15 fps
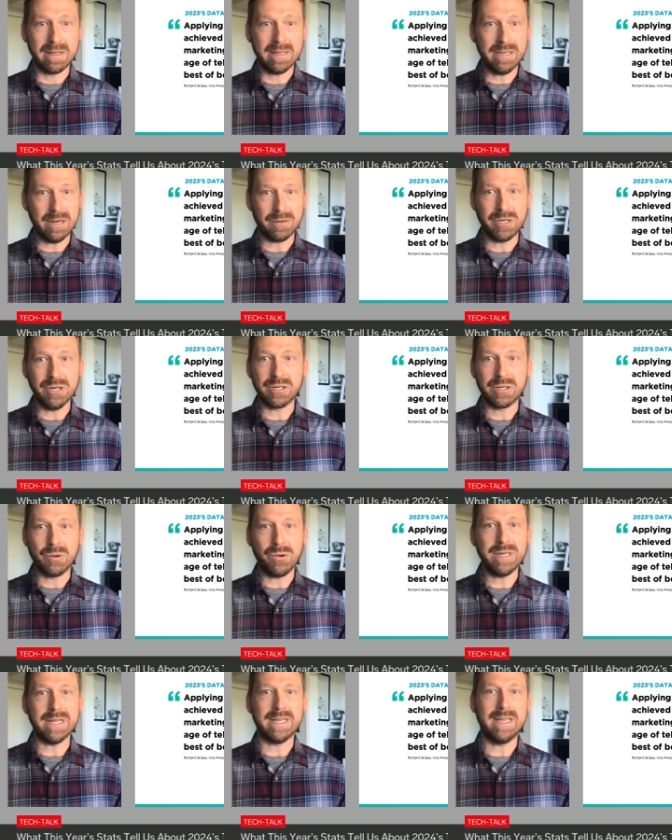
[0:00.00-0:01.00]
you're
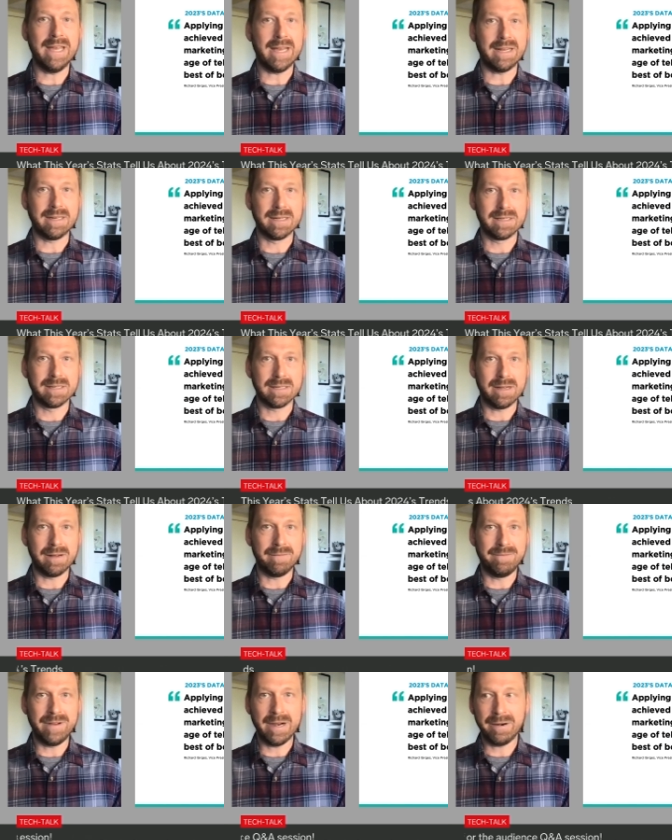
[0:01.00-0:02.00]
going to get a
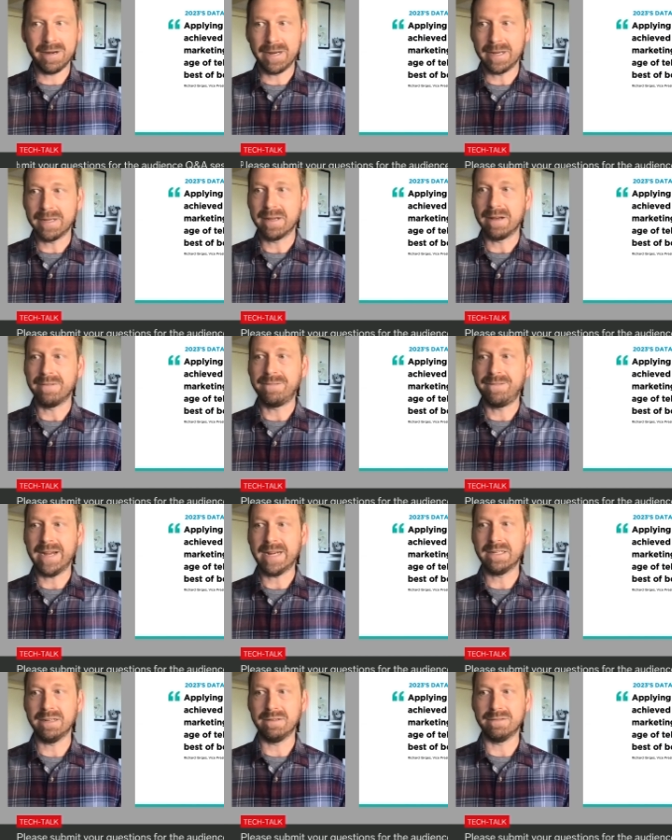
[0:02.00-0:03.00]
very
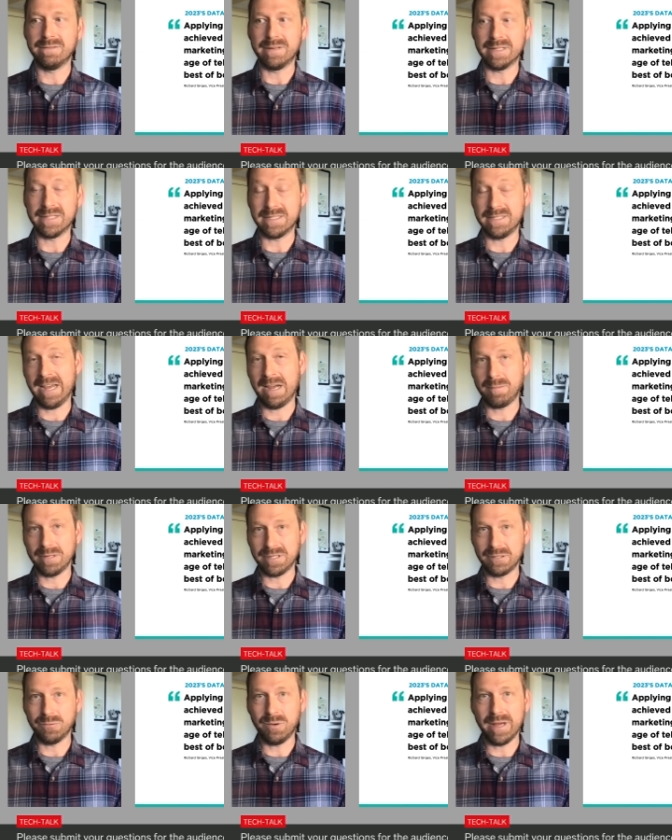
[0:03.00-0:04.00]
effective,
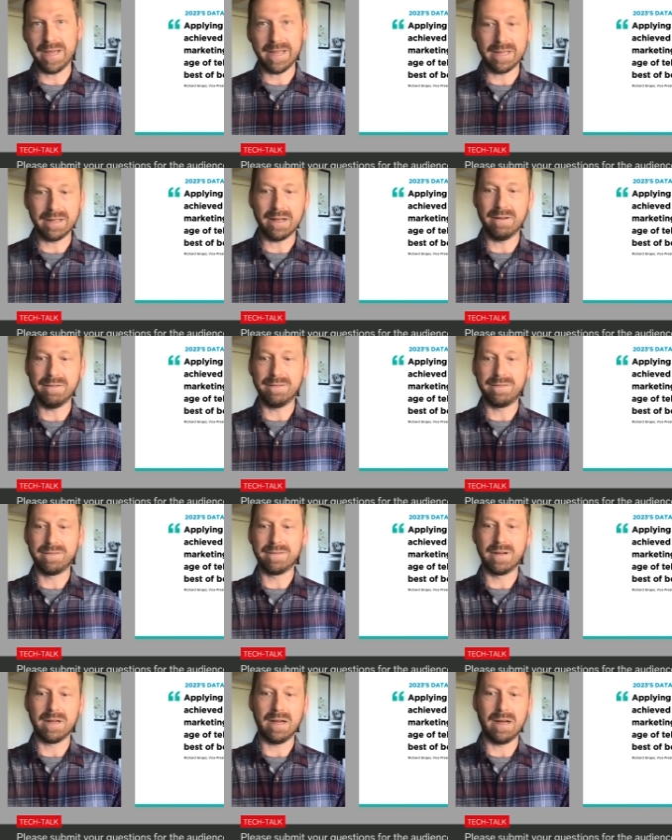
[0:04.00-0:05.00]
established way of
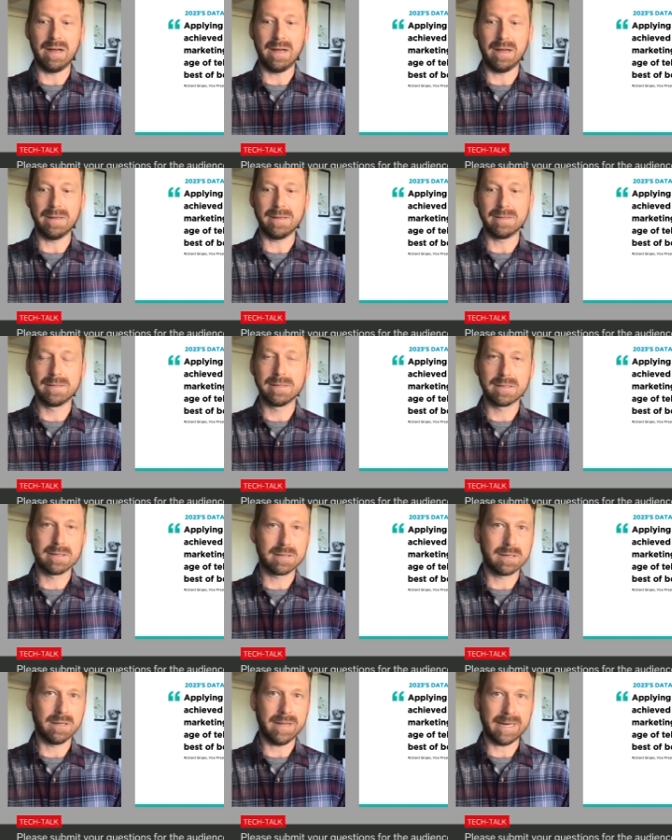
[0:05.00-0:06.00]

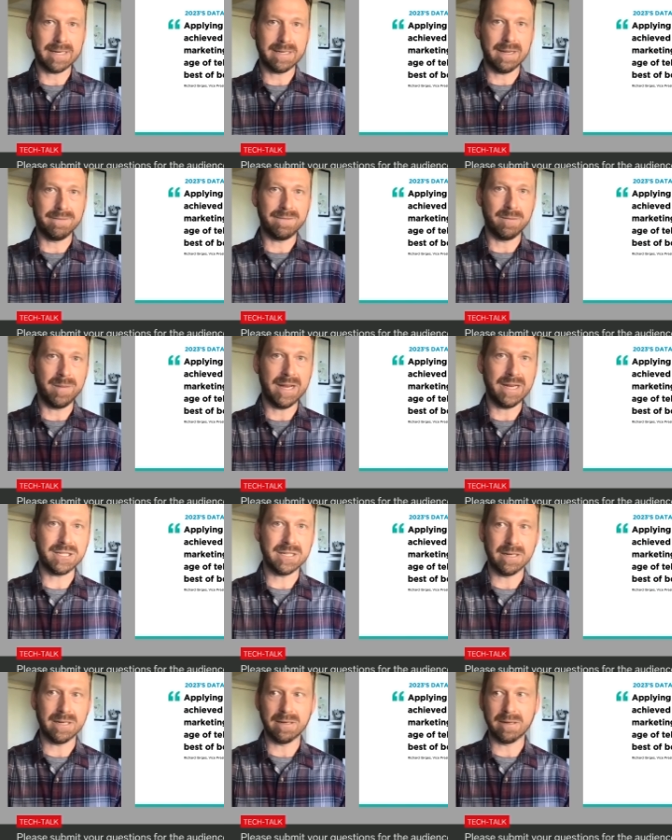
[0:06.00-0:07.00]
collecting
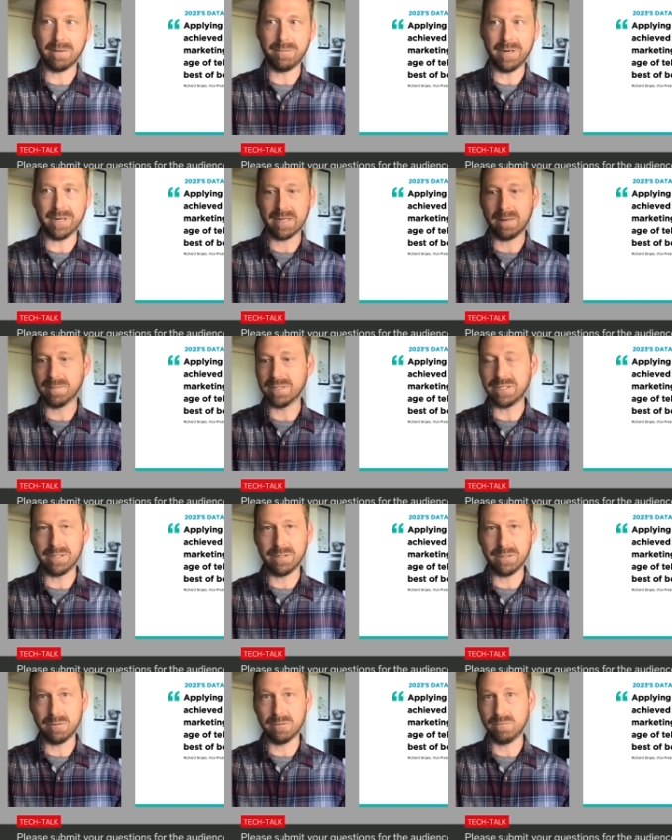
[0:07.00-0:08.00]
information when it comes
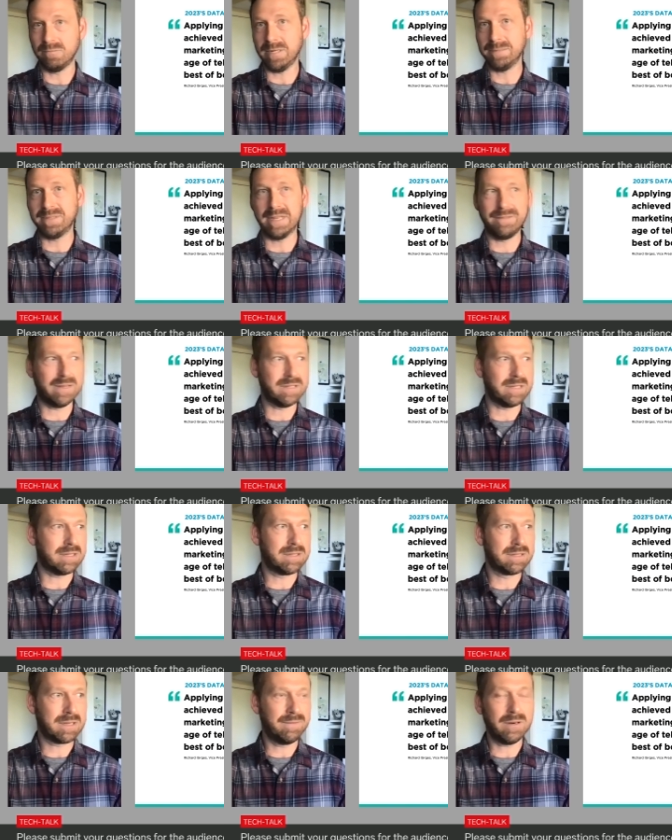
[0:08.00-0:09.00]
to website
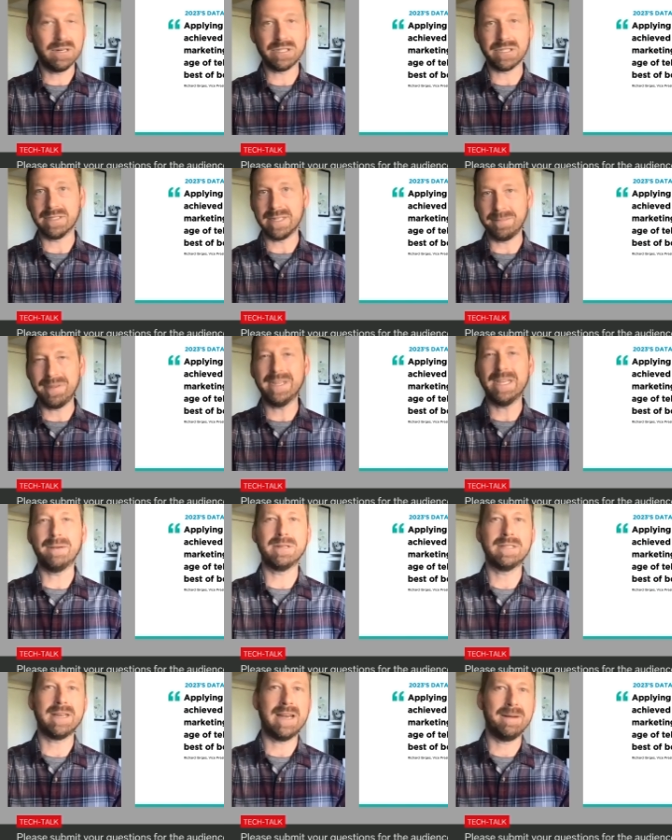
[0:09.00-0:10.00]
visits, conversions, and being
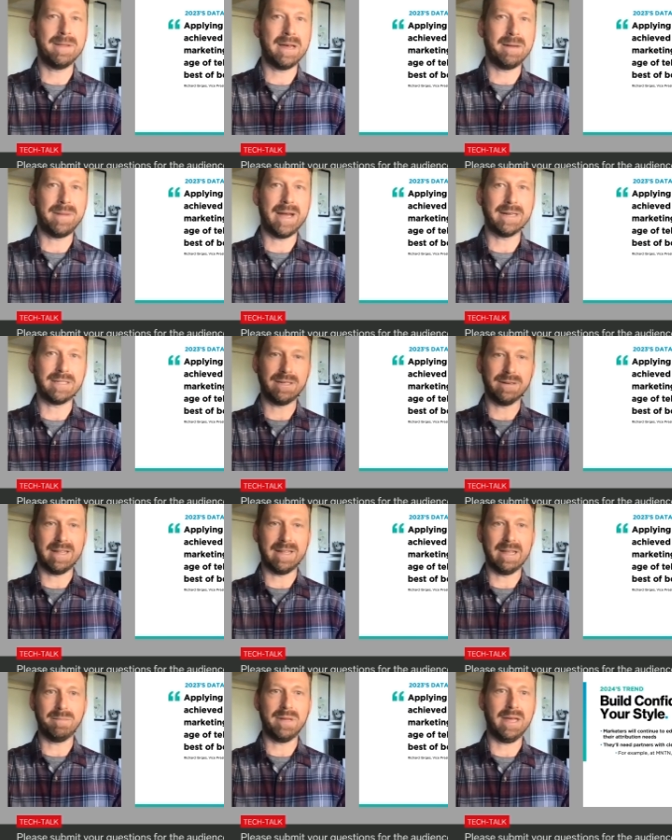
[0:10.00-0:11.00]
able to tie that back to your
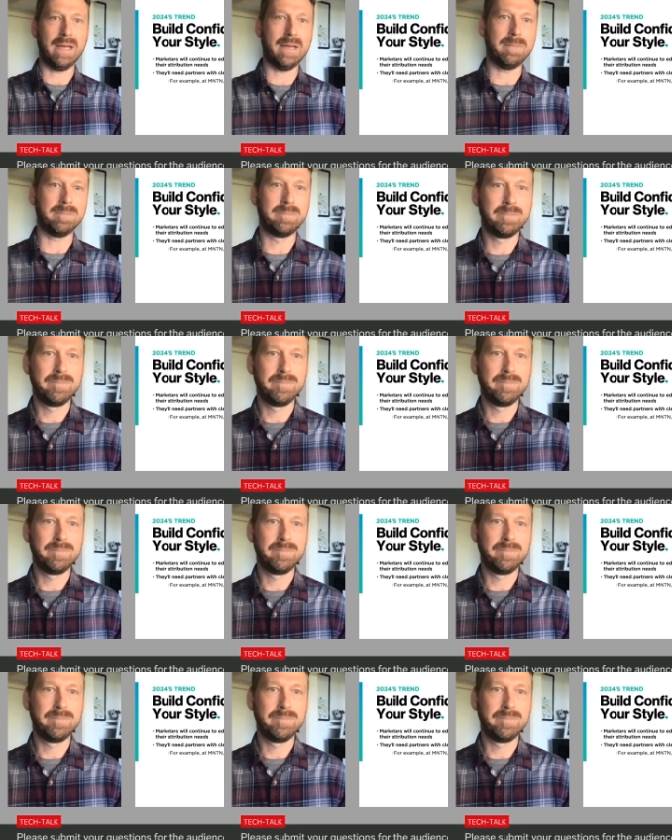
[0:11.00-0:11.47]
campaign.